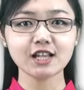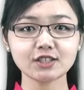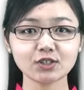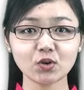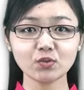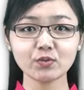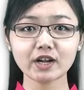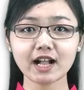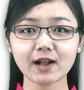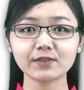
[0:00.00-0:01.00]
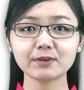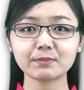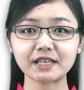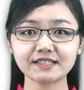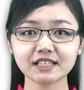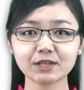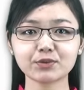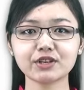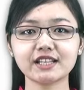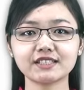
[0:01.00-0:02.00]
So we will cover basic
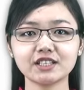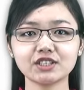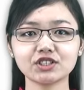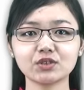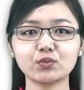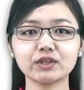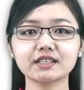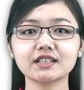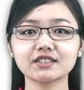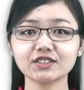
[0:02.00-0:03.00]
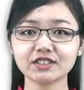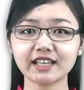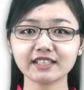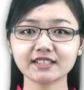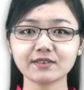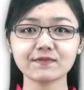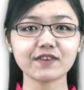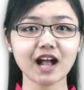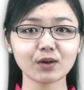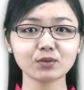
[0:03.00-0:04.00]
pronunciation with consonants,
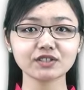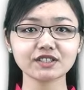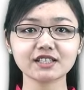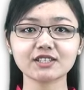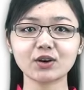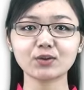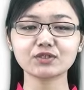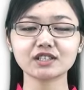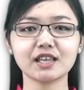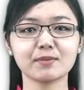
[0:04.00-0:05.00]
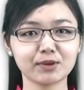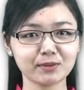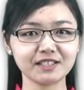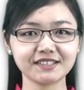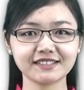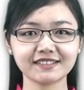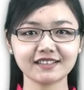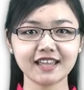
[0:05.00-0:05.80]
vowels and tones in Burmese.